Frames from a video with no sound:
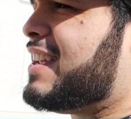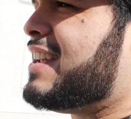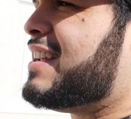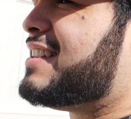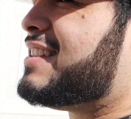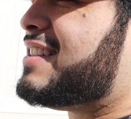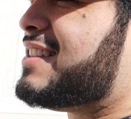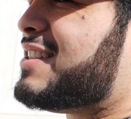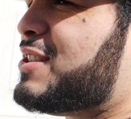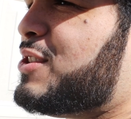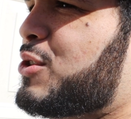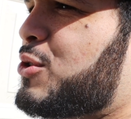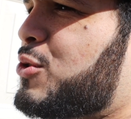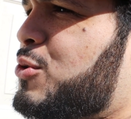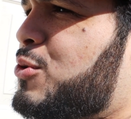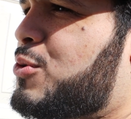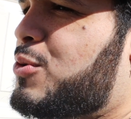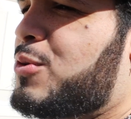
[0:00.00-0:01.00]
is
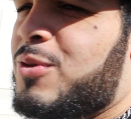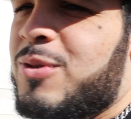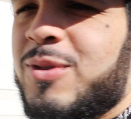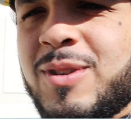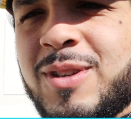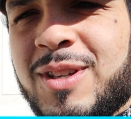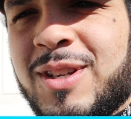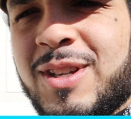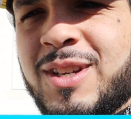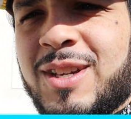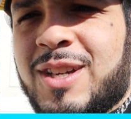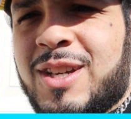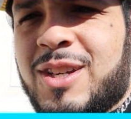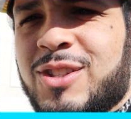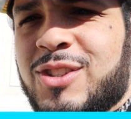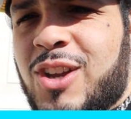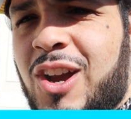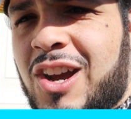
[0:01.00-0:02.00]
to
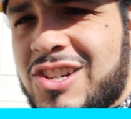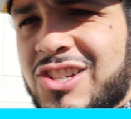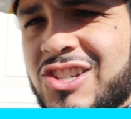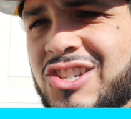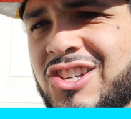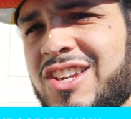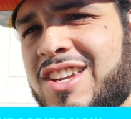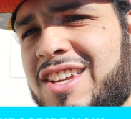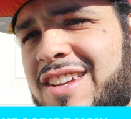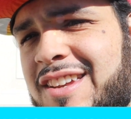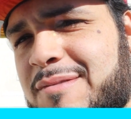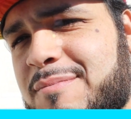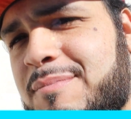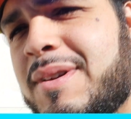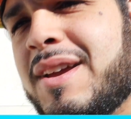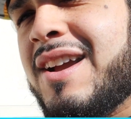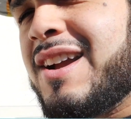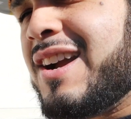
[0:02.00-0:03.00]
talk shit
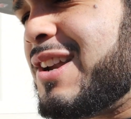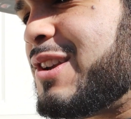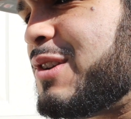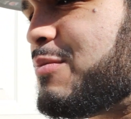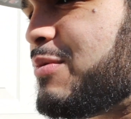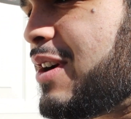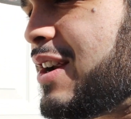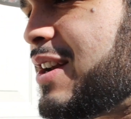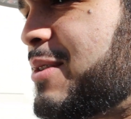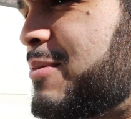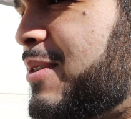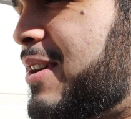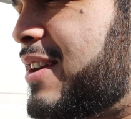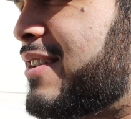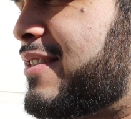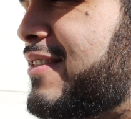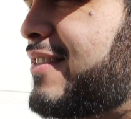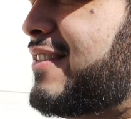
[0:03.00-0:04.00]
and pick on your pregnant
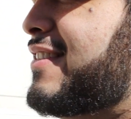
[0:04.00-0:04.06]
wife.